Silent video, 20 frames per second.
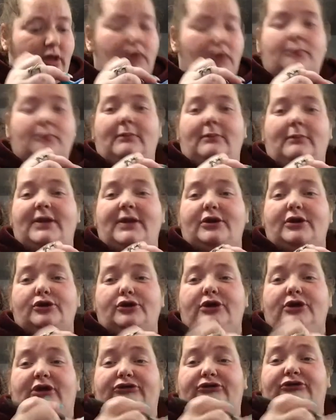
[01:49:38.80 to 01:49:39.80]
my yarn
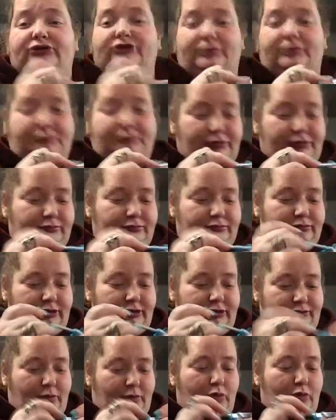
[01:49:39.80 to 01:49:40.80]
has shipped. That's
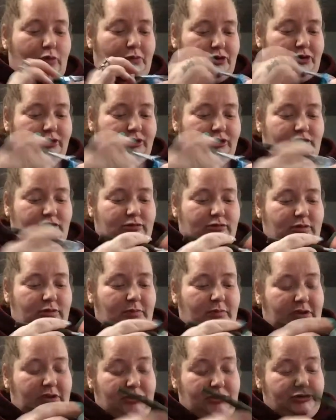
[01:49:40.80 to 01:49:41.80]
Walmart telling me my
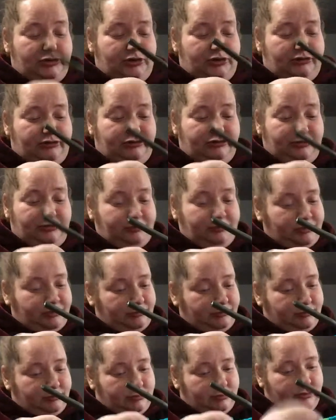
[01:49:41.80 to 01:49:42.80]
yarn has shipped.
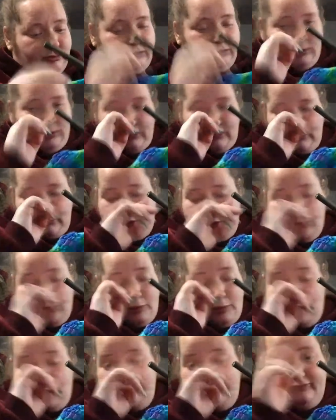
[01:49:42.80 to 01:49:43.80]
And will
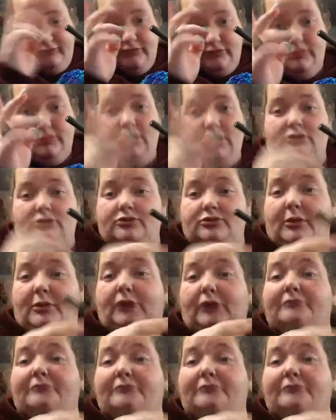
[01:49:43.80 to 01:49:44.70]
hopefully be here tomorrow.